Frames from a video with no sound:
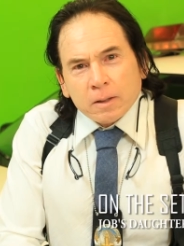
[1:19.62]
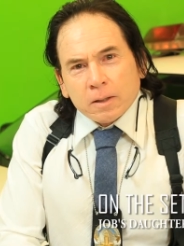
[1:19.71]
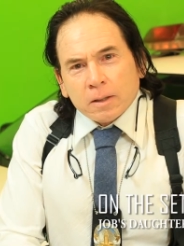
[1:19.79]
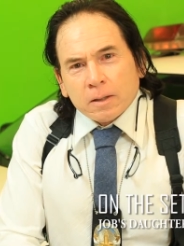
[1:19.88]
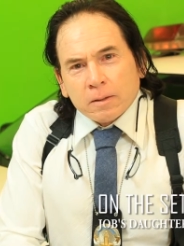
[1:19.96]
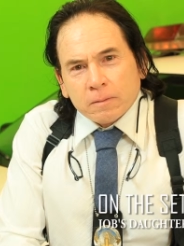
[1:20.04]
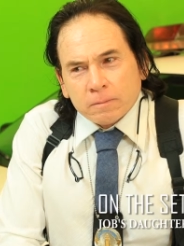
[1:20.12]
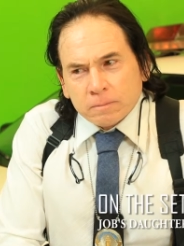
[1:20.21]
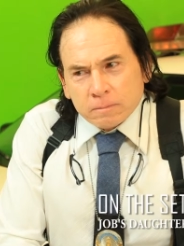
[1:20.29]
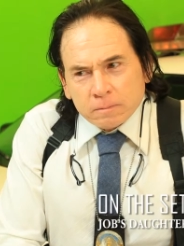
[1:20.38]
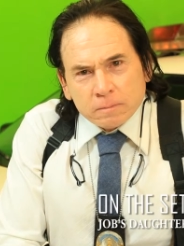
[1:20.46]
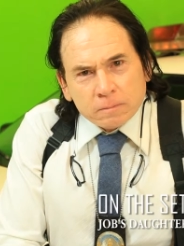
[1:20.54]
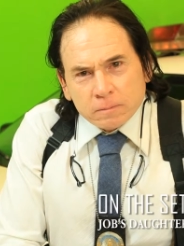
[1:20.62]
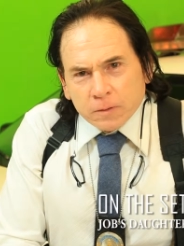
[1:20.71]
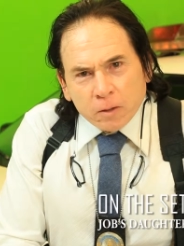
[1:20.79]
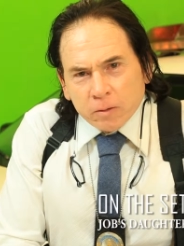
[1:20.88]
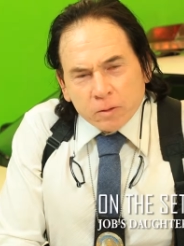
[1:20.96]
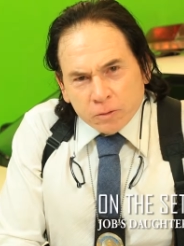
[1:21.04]
Uh,
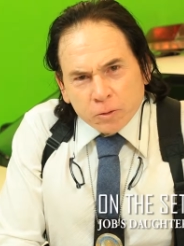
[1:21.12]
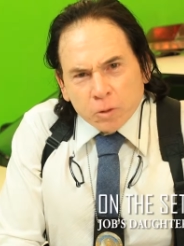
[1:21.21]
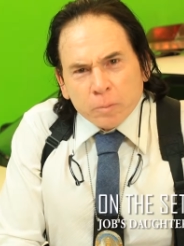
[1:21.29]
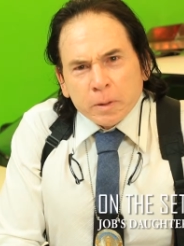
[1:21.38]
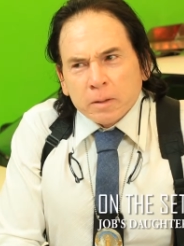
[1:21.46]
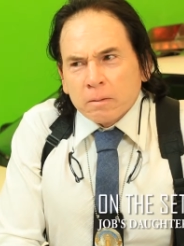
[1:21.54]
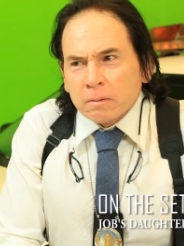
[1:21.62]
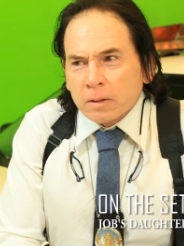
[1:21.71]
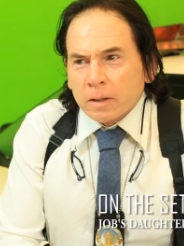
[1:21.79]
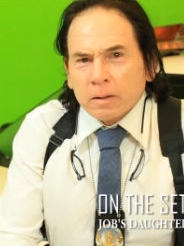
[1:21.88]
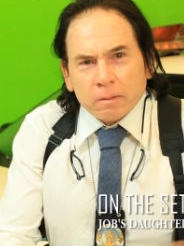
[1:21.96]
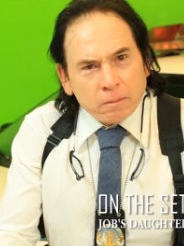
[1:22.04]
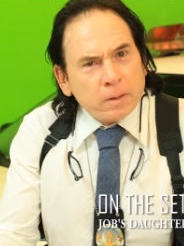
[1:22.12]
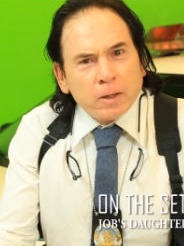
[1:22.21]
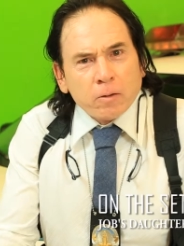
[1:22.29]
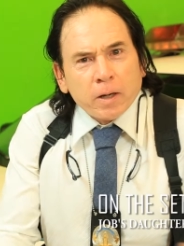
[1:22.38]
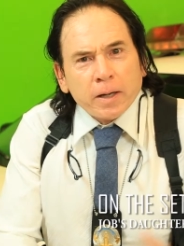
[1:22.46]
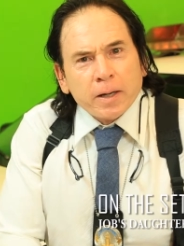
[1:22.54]
very disturbing, and
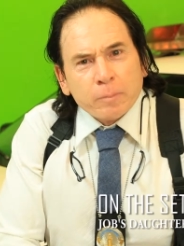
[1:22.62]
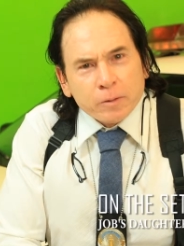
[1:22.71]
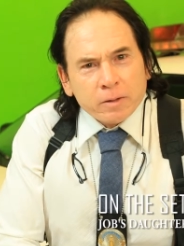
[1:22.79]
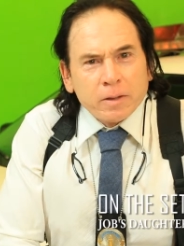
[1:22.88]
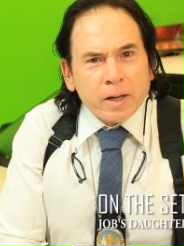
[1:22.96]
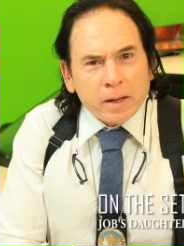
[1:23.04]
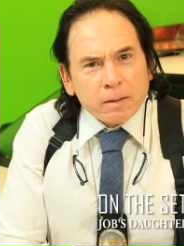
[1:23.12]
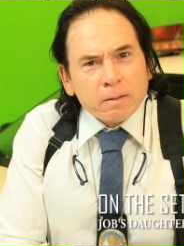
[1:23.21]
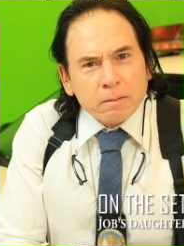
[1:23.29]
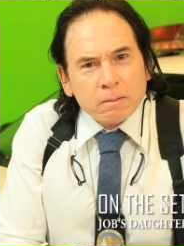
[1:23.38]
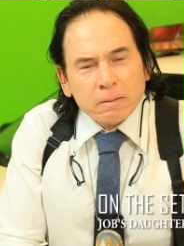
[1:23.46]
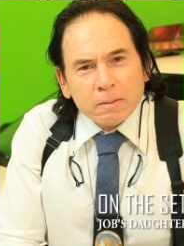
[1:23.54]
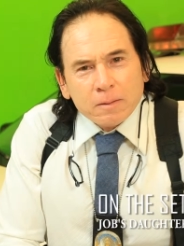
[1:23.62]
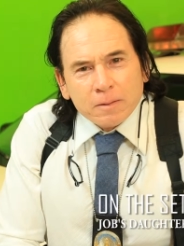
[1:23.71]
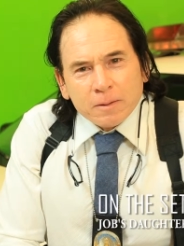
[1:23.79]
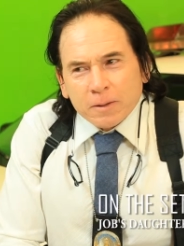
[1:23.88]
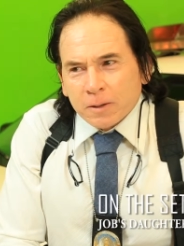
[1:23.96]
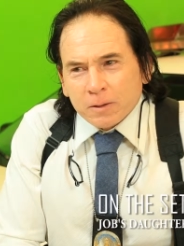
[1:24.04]
here I am today
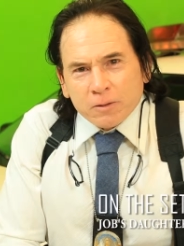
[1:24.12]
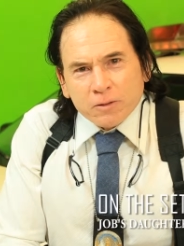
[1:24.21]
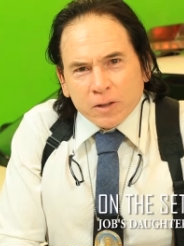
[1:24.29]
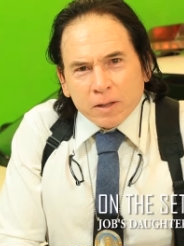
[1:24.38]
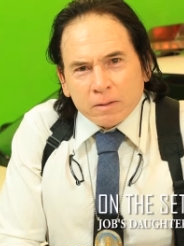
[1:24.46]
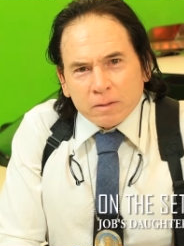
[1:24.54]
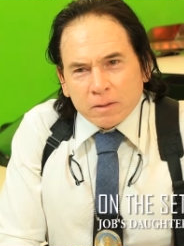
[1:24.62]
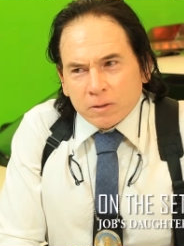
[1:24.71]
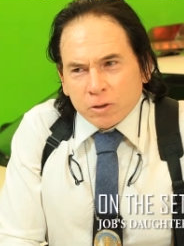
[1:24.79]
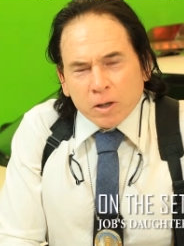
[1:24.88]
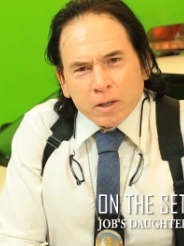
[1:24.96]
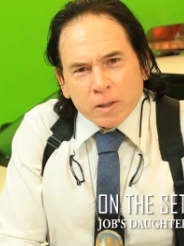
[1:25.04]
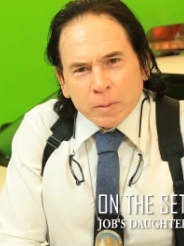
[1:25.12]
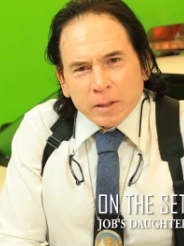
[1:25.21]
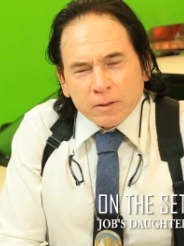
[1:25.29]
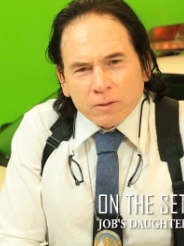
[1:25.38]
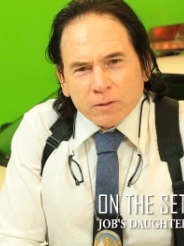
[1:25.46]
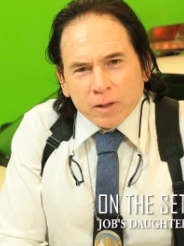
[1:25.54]
on a set uh, talking about
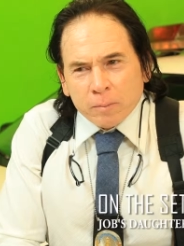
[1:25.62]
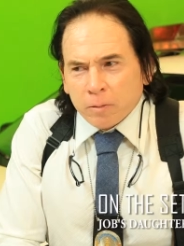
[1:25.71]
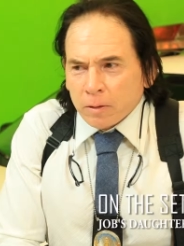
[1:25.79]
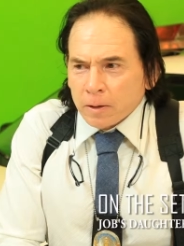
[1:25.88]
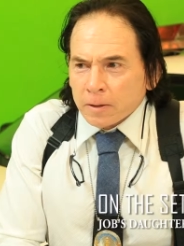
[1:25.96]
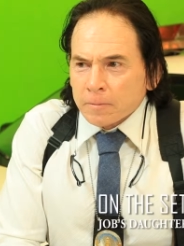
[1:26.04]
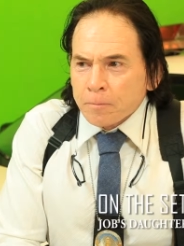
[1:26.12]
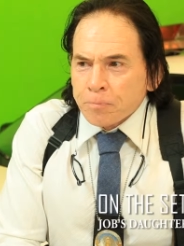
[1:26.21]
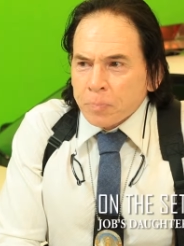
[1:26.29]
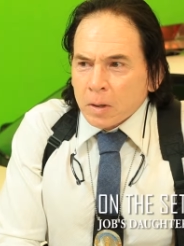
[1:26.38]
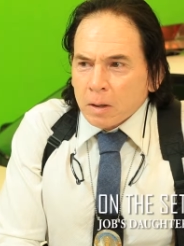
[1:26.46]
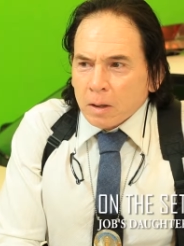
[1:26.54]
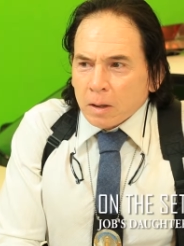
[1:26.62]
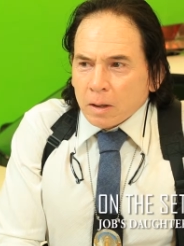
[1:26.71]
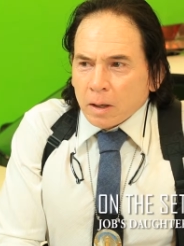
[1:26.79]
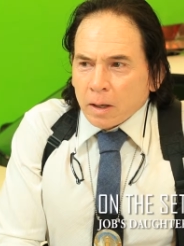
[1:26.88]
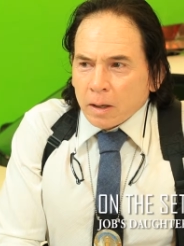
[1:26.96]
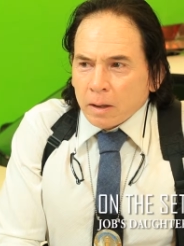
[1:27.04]
the same thing.
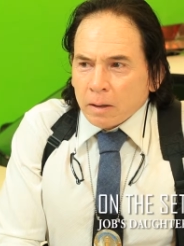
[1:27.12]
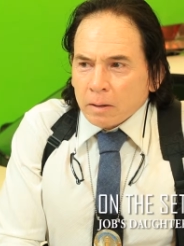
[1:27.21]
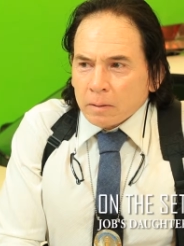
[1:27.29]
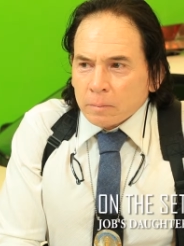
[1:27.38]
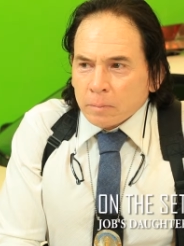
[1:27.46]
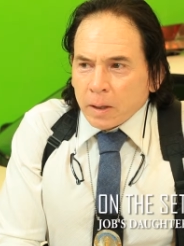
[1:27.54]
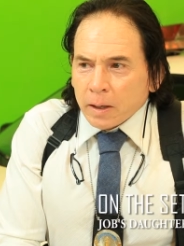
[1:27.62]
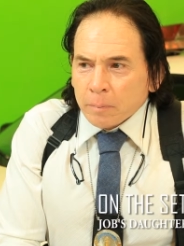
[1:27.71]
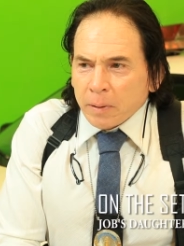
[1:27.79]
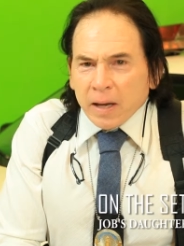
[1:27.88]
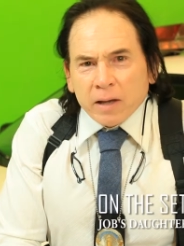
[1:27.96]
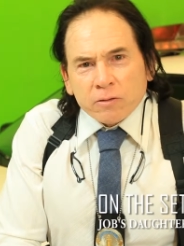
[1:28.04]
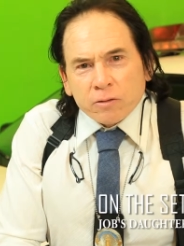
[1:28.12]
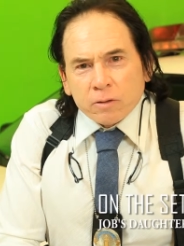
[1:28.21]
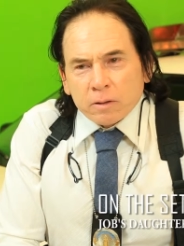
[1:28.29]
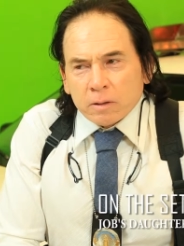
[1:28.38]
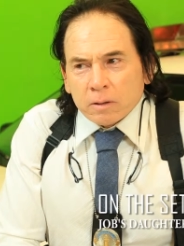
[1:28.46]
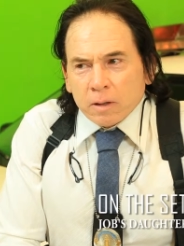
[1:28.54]
Uh, my past
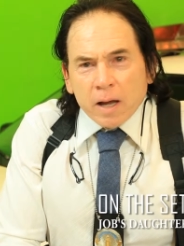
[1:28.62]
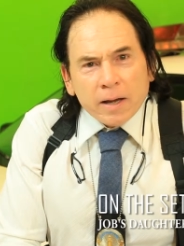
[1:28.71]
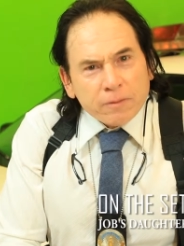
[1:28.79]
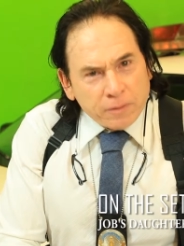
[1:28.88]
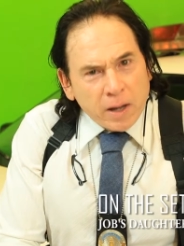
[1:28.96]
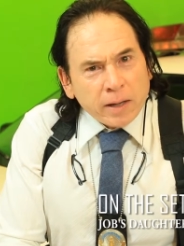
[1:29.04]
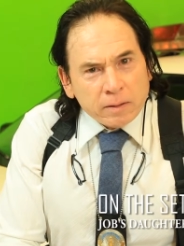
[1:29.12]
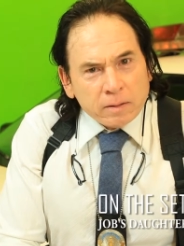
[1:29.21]
uh, life, I